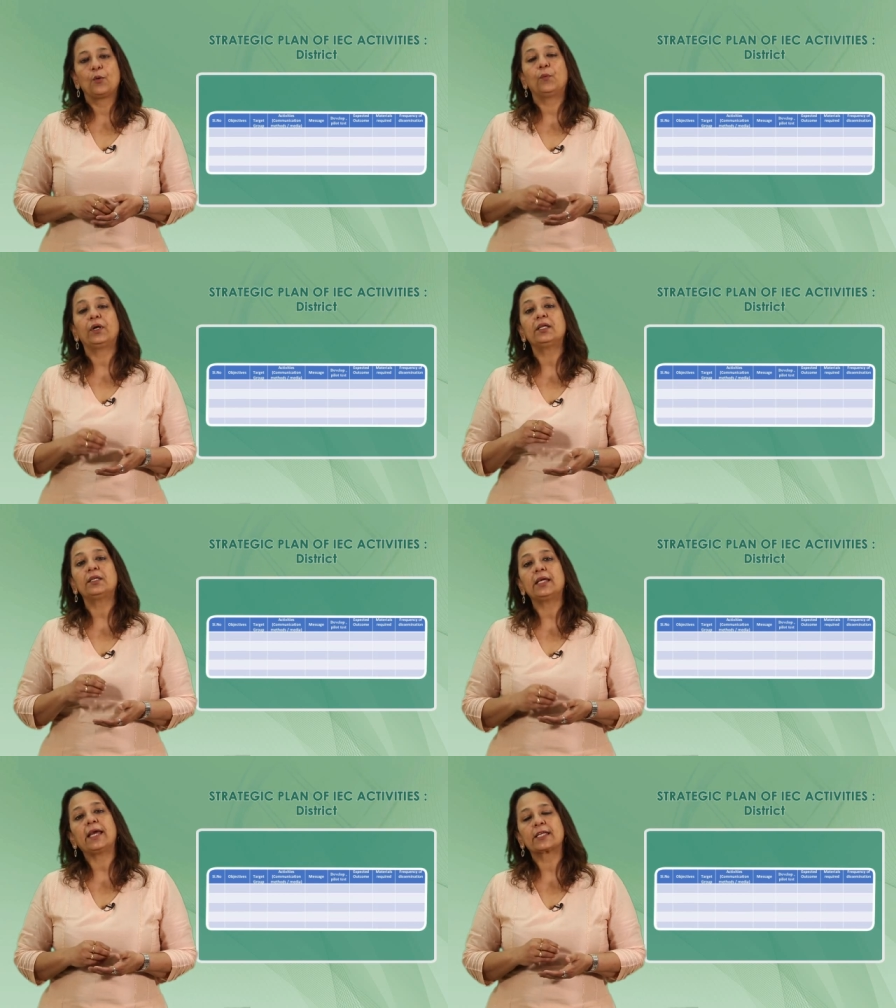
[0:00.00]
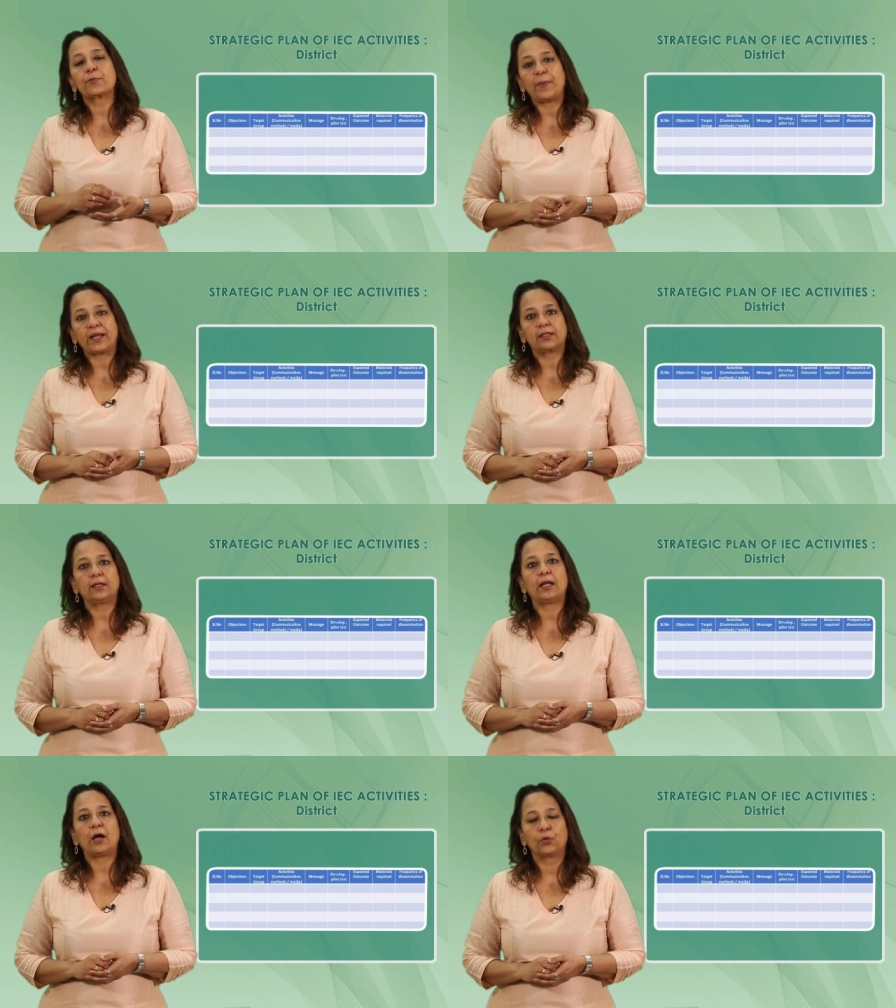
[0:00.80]
What is the
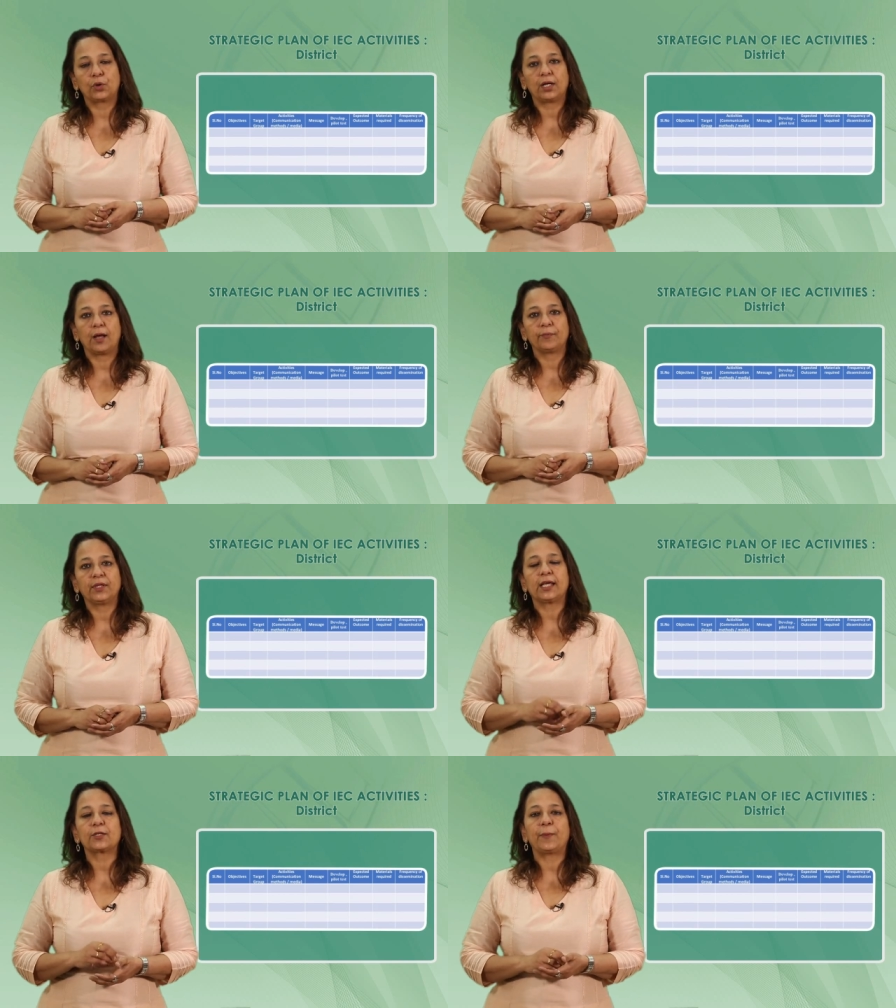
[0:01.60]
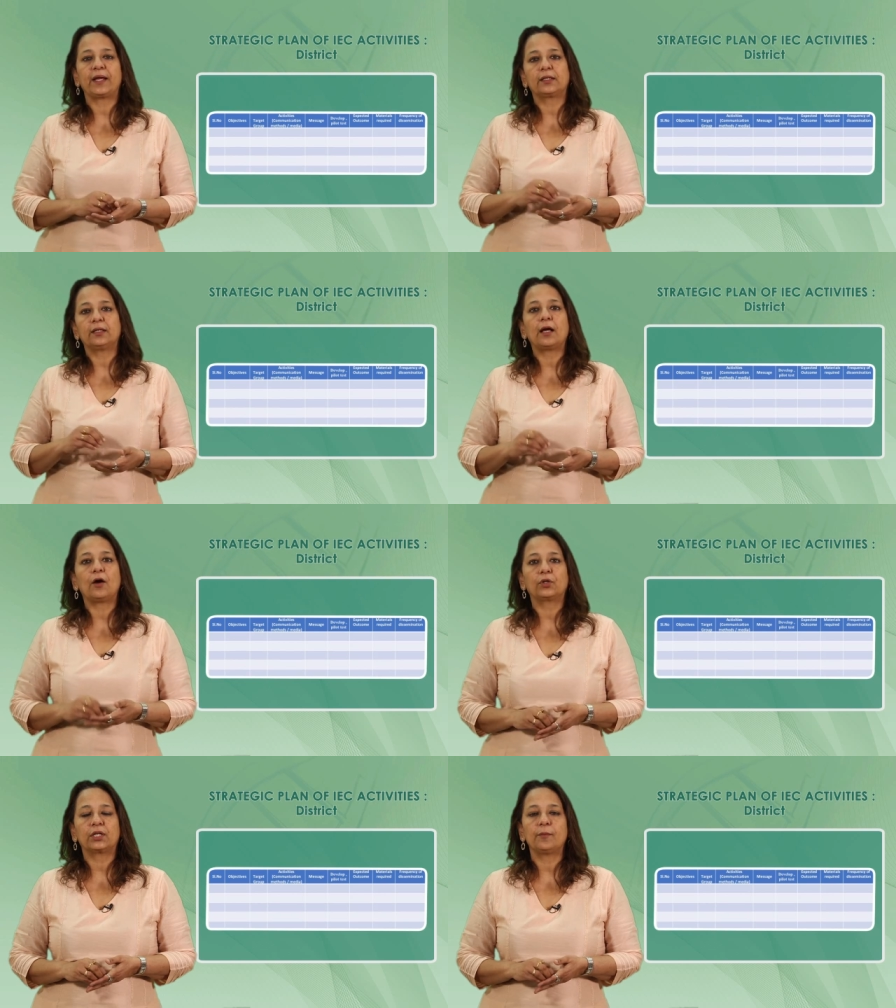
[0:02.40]
expected outcome? The expected
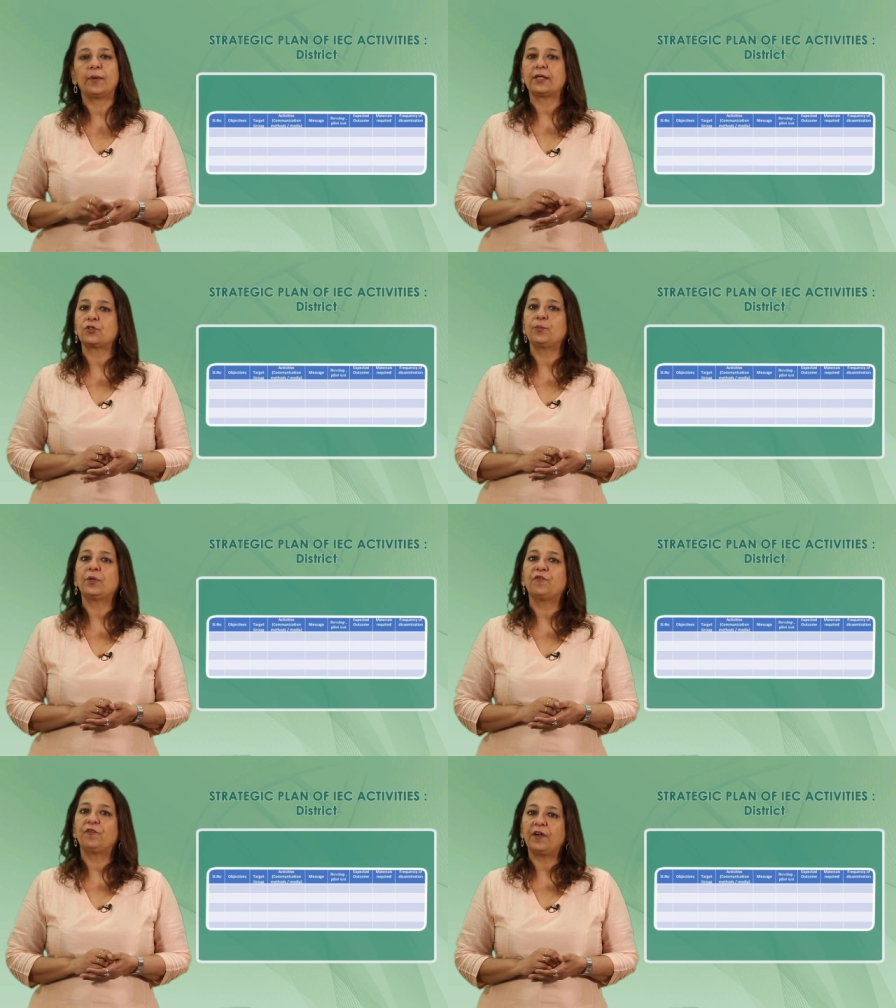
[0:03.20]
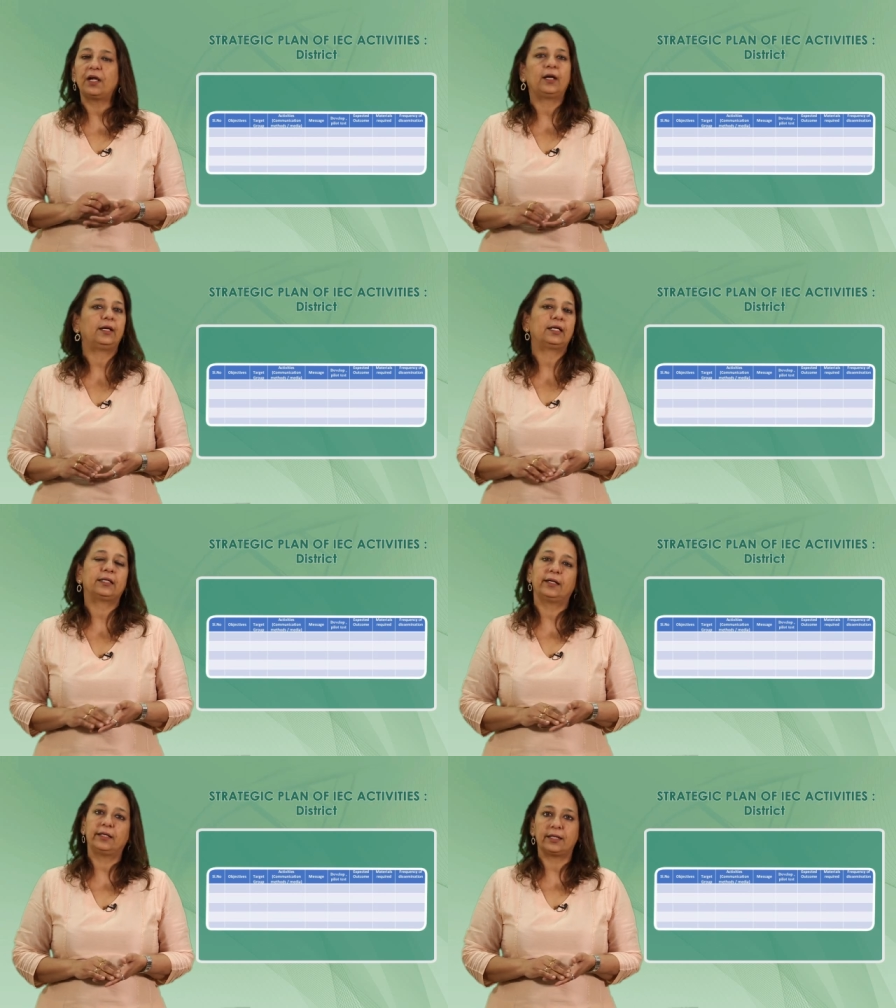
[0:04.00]
outcome has to be very
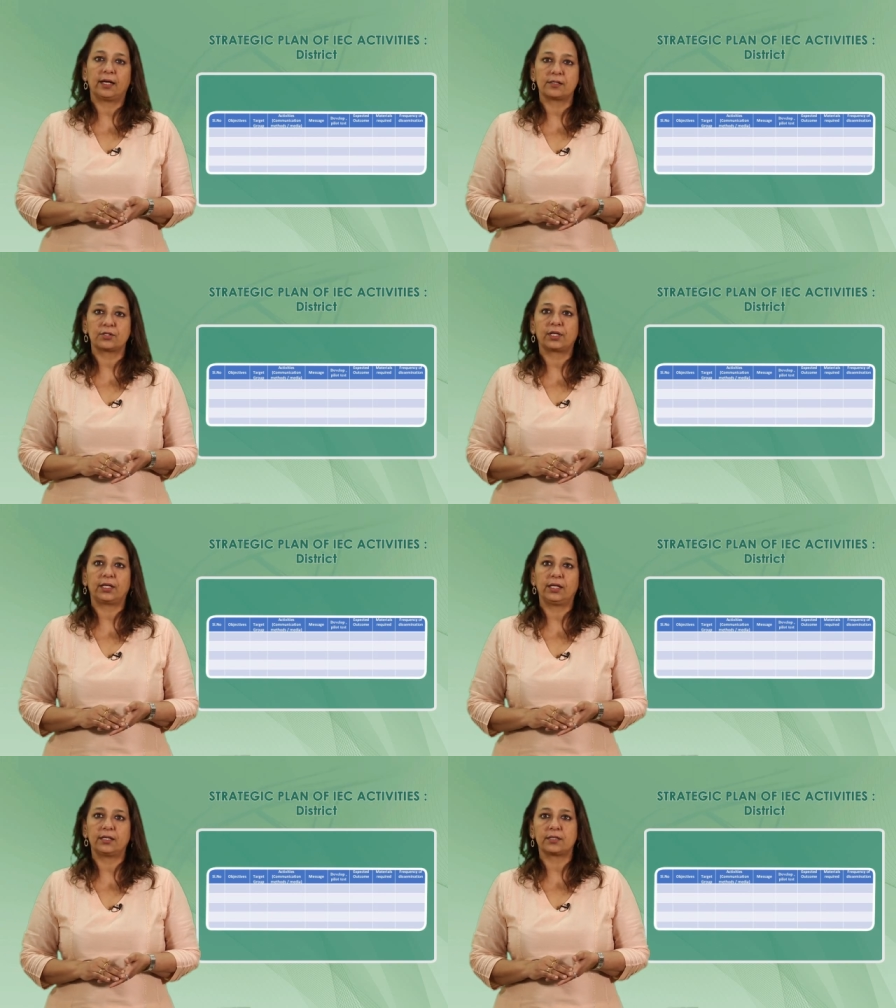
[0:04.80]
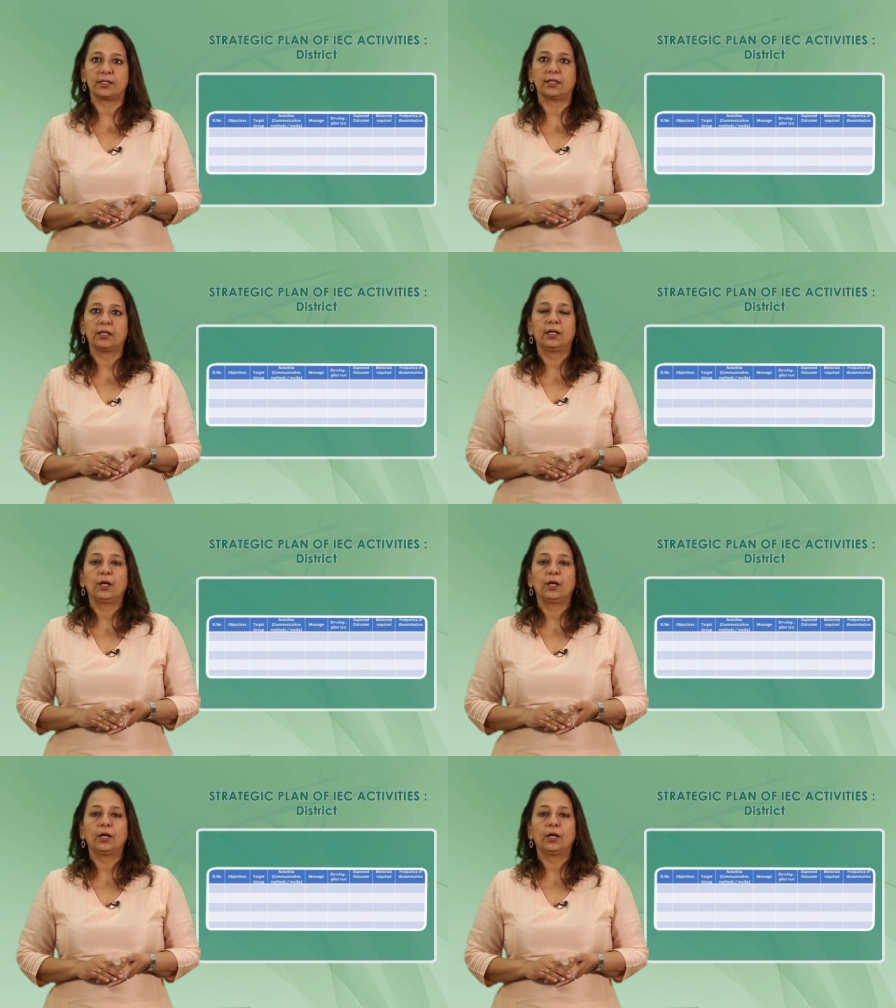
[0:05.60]
clearly articulated.